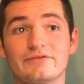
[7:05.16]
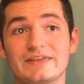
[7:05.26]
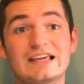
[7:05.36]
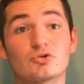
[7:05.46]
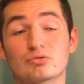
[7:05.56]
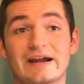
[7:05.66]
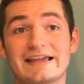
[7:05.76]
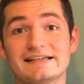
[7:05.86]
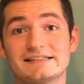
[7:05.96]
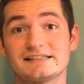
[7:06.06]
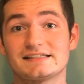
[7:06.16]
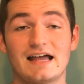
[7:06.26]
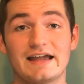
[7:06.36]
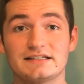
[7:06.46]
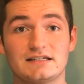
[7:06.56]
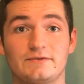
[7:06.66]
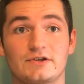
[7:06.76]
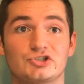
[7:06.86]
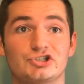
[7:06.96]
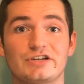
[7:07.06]
of the greatest
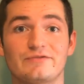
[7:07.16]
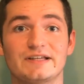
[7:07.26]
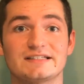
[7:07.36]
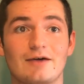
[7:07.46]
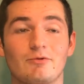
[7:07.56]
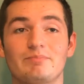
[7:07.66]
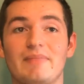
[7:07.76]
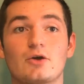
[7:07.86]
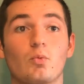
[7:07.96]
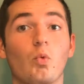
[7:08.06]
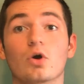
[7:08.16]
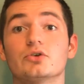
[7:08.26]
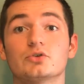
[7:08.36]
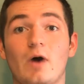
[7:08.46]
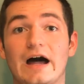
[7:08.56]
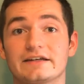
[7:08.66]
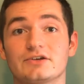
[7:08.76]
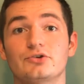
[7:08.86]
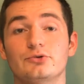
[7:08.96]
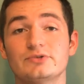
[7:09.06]
scientific achievements that will make worldwide
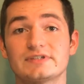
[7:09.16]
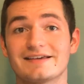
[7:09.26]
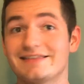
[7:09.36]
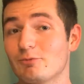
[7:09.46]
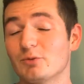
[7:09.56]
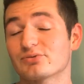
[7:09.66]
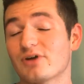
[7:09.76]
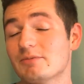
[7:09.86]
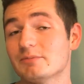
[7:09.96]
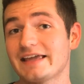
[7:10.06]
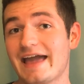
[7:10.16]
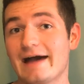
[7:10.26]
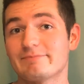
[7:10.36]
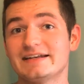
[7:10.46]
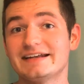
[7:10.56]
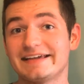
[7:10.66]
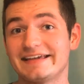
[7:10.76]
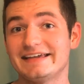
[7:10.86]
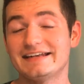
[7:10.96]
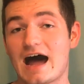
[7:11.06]
news that will probably happen
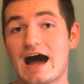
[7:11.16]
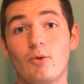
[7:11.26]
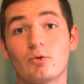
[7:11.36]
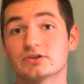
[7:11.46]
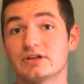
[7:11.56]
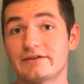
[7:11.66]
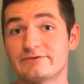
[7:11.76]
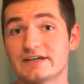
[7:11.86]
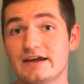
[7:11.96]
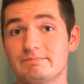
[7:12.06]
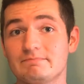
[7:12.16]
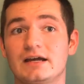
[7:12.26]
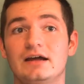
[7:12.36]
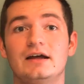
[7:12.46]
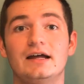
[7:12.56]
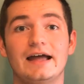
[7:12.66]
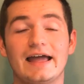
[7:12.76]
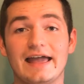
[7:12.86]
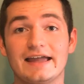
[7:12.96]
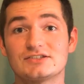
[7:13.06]
in our lifetime.
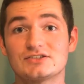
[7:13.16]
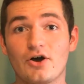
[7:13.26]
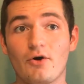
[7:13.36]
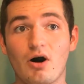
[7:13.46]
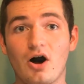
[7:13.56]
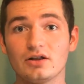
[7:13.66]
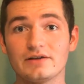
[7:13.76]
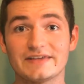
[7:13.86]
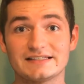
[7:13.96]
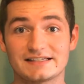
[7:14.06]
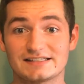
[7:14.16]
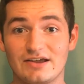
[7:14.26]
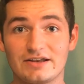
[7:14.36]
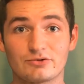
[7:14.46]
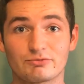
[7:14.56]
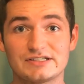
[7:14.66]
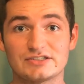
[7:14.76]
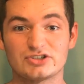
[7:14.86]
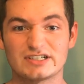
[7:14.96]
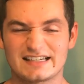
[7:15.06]
And so all of this exciting
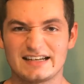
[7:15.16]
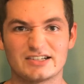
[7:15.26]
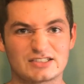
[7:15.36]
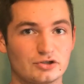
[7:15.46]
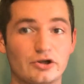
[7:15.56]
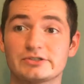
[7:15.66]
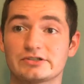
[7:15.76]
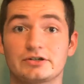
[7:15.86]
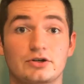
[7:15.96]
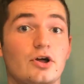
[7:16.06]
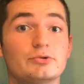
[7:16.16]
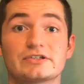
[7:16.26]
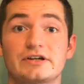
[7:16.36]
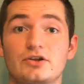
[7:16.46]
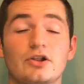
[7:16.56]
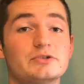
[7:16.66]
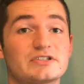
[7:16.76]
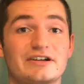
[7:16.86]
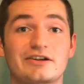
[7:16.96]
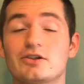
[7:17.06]
research that's getting us closer and closer and
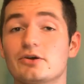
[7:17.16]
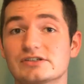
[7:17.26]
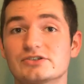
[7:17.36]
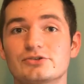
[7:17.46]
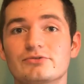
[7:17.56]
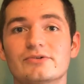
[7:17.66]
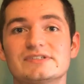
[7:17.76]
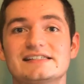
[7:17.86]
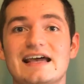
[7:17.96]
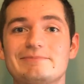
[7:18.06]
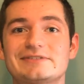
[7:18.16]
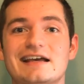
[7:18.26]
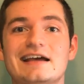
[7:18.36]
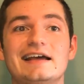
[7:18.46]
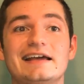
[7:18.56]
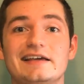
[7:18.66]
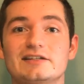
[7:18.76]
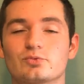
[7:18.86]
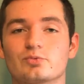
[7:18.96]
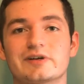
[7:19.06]
closer and closer to those steps
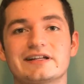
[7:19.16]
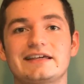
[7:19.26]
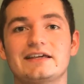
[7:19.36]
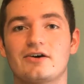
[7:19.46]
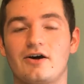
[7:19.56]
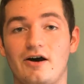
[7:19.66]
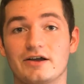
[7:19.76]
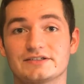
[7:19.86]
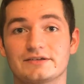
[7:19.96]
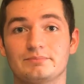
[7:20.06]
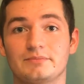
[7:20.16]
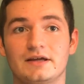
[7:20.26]
is really awesome.